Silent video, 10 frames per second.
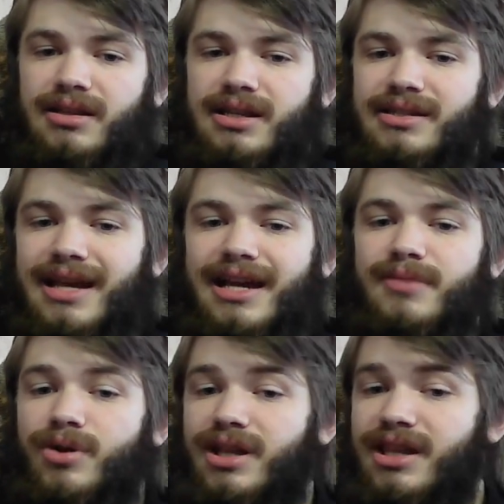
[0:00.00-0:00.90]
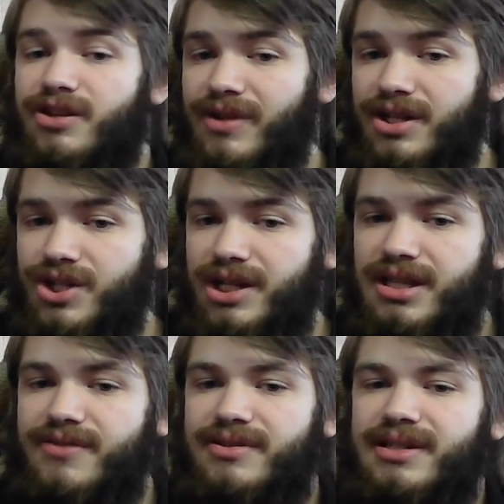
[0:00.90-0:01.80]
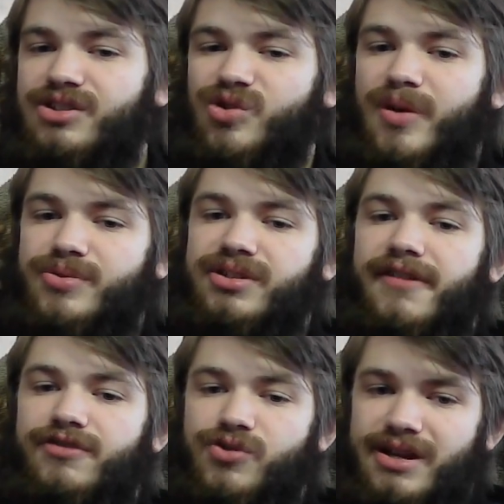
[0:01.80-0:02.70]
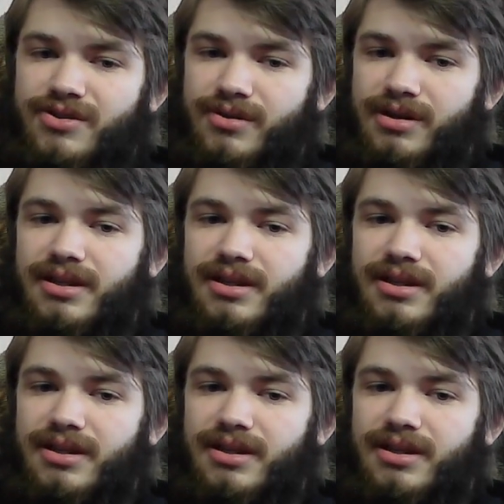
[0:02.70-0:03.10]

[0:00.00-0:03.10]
the second book in the trilogy, there is a description of Trantor,